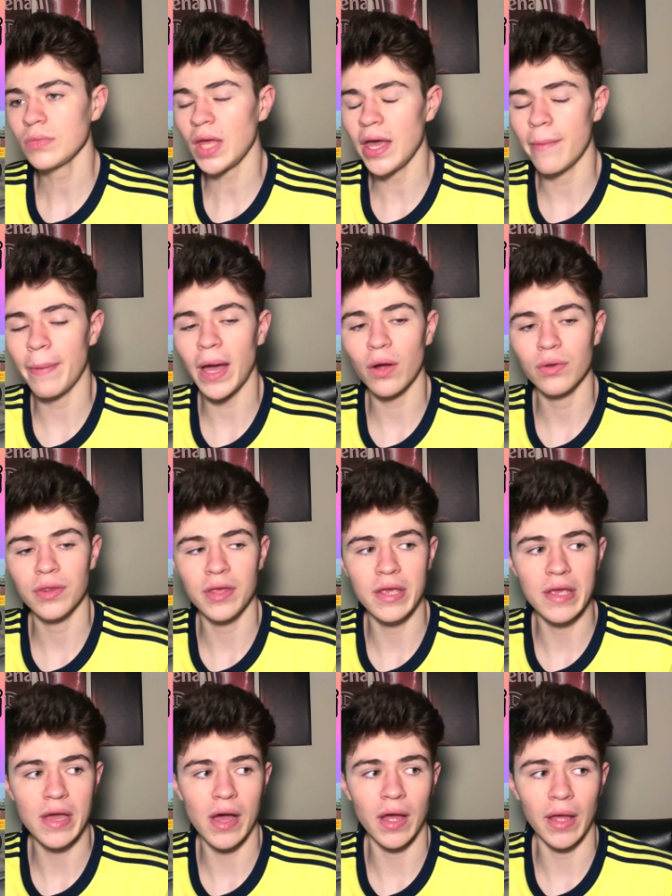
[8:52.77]
about
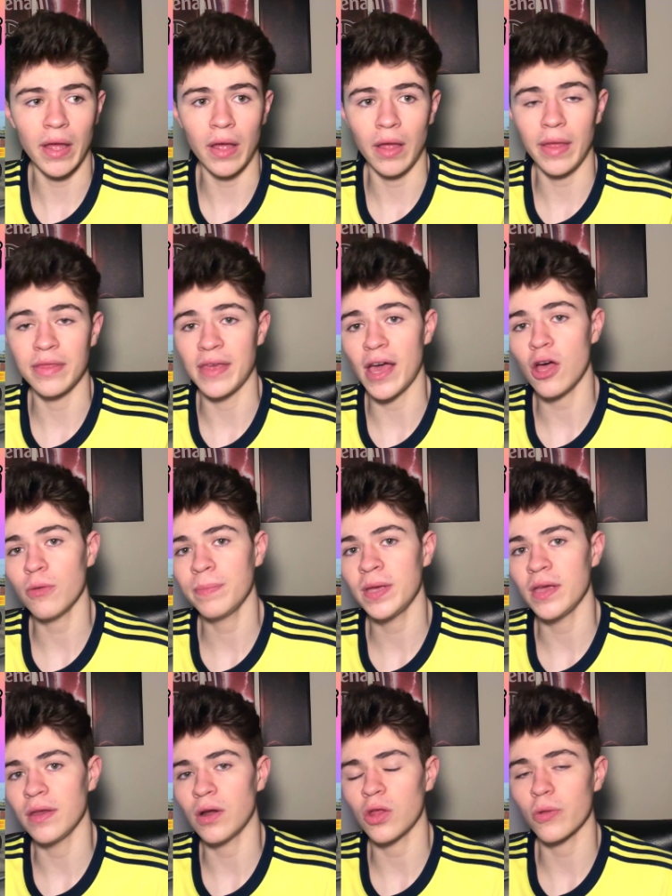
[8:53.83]
the
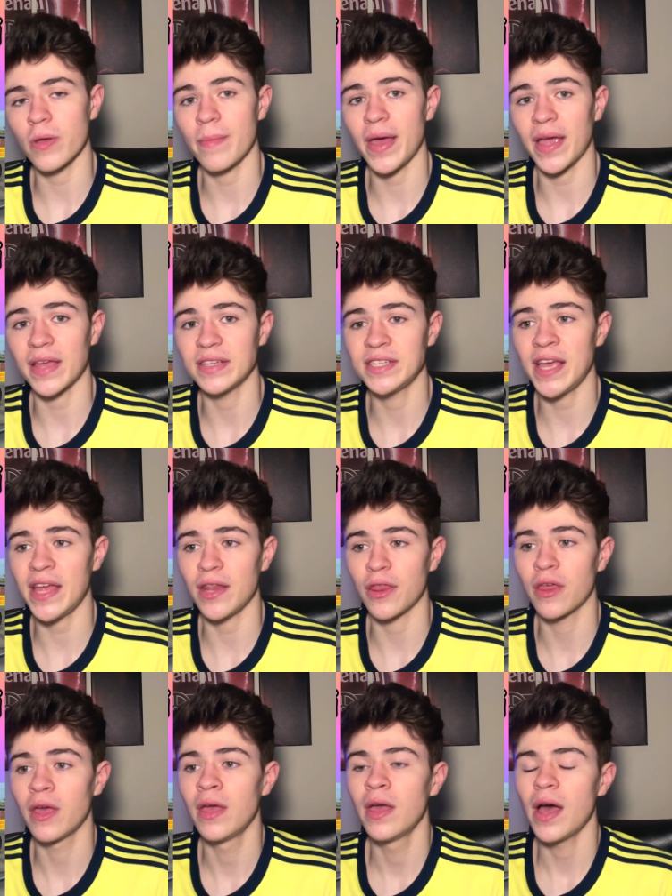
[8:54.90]
Alpine all the way back at 10th,
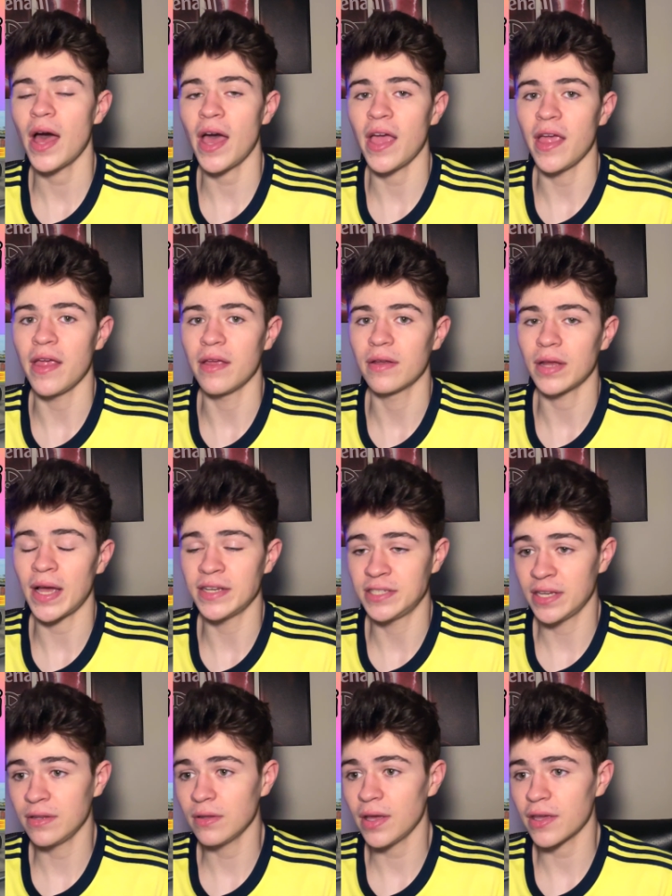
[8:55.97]
I
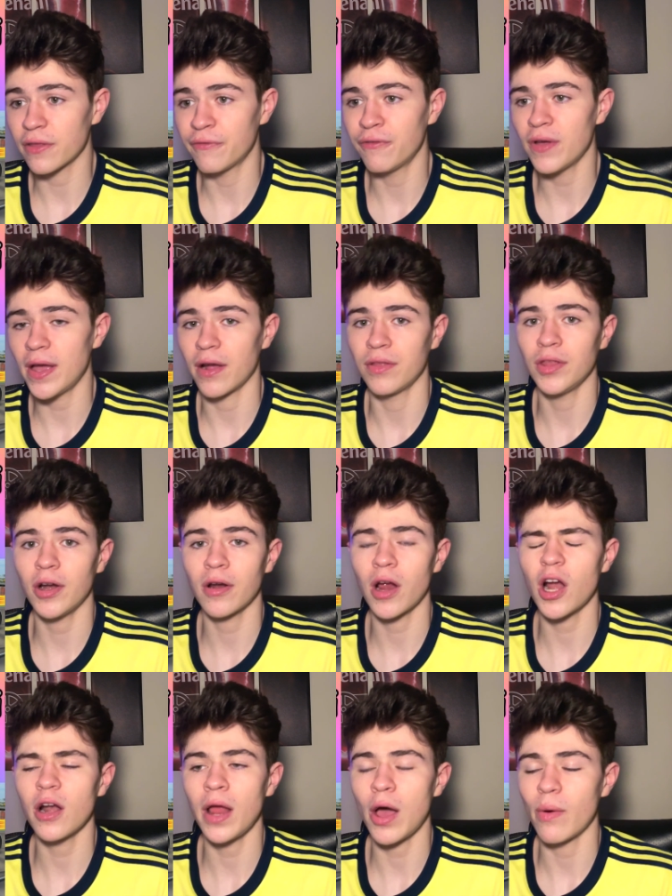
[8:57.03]
didn't like the flag on their
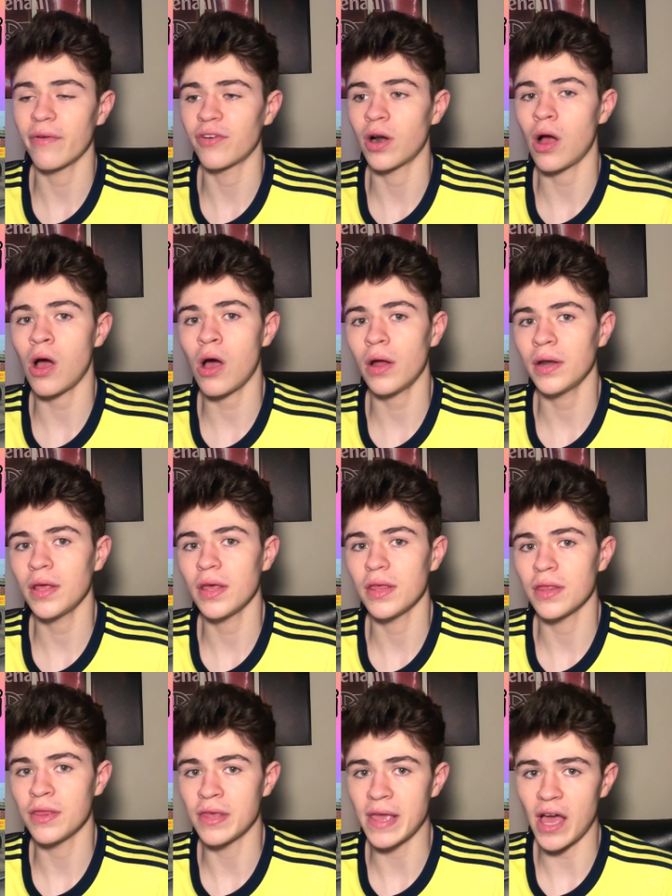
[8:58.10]
car. However, on
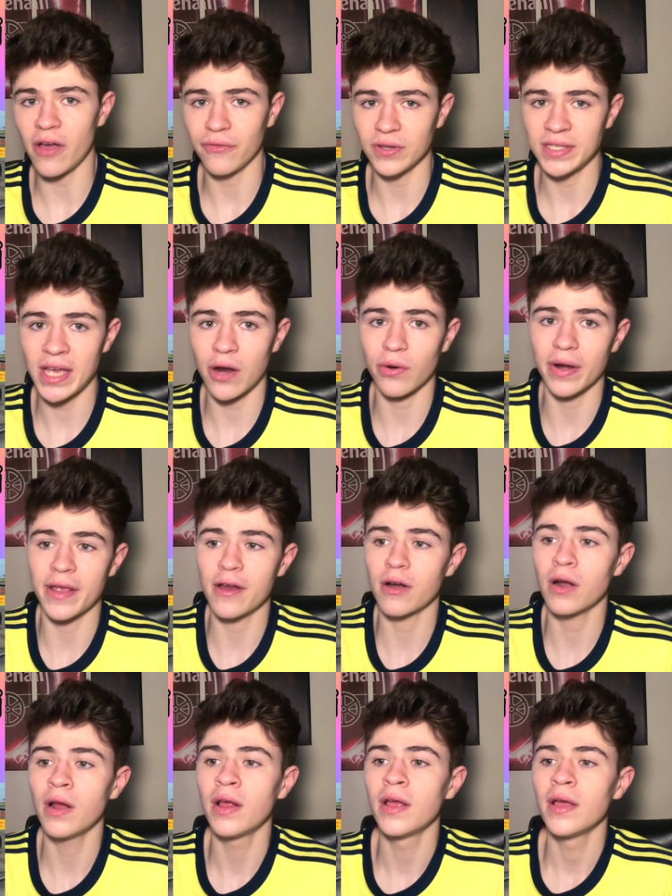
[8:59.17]
the Alpha Tauri
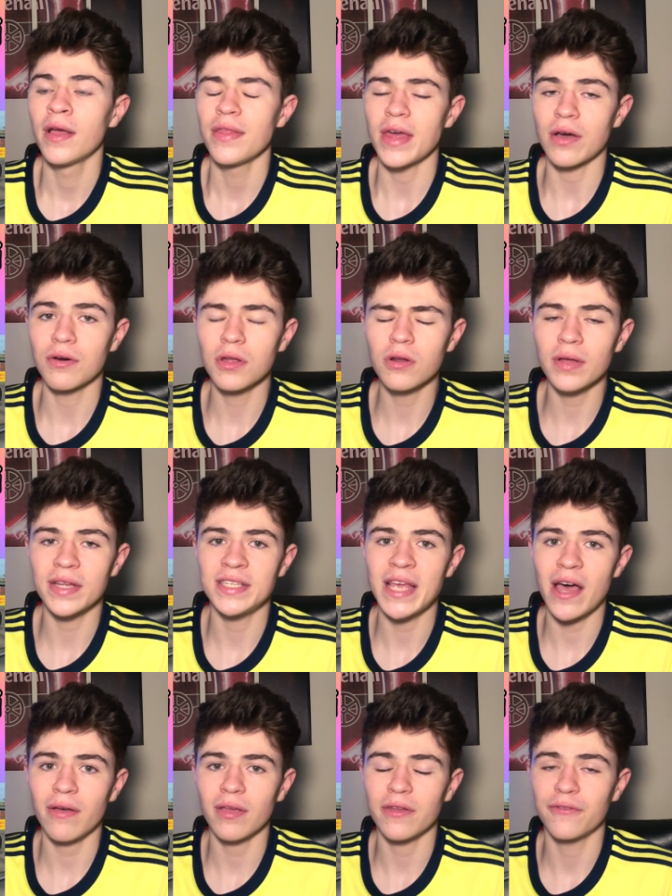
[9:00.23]
here, that little
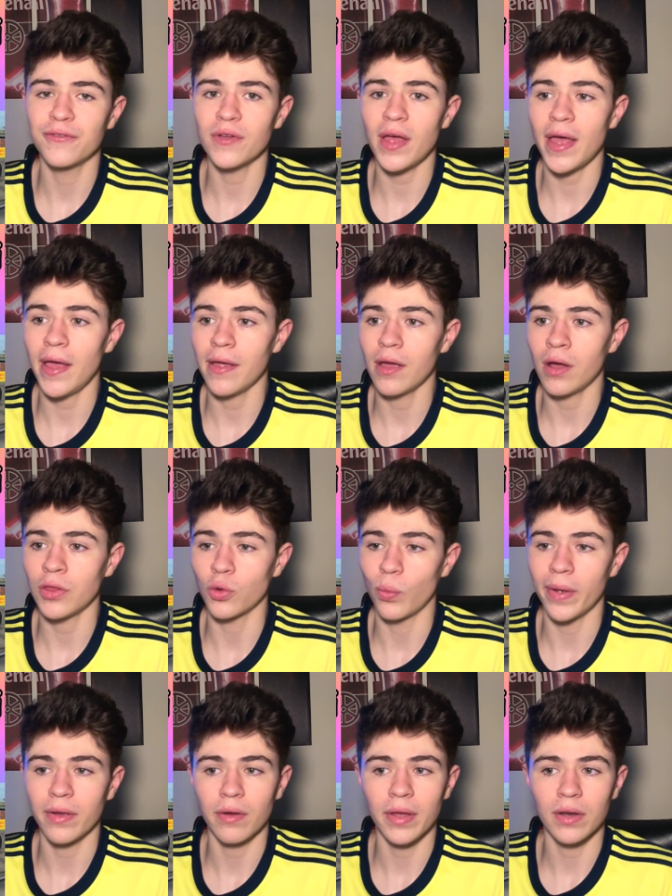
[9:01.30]
Italian flag on the
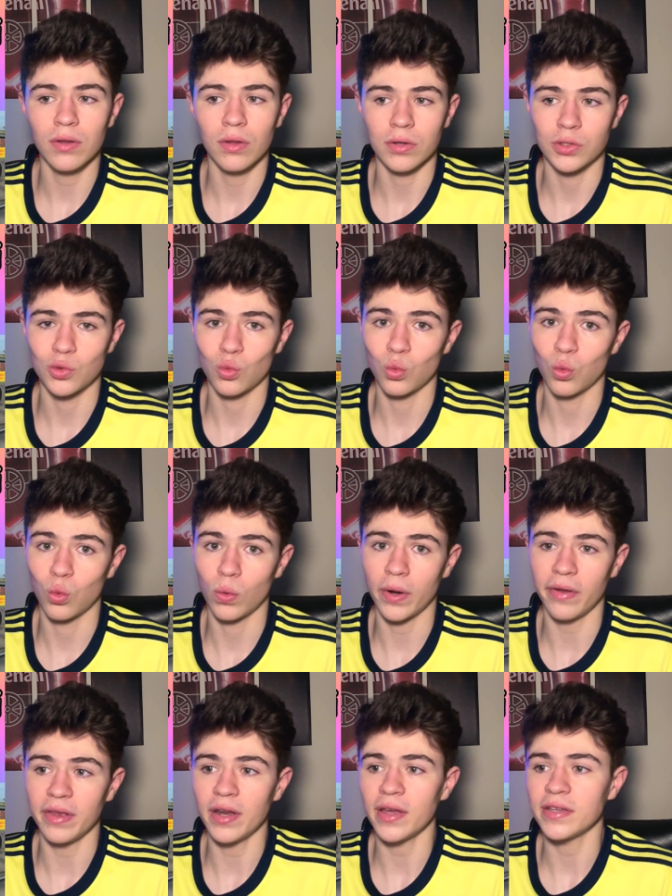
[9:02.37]
winglet looks
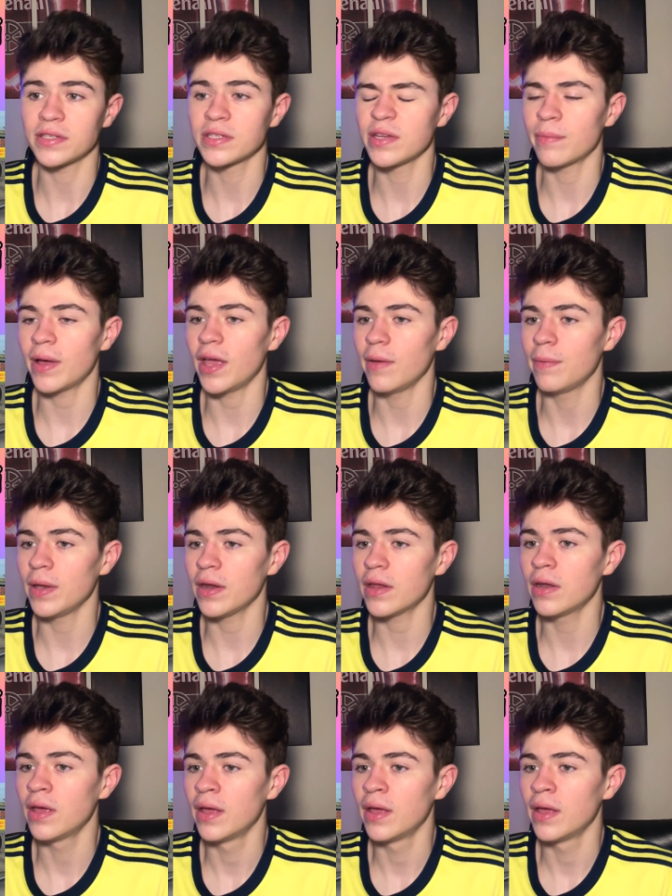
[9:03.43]
really nice, in my opinion.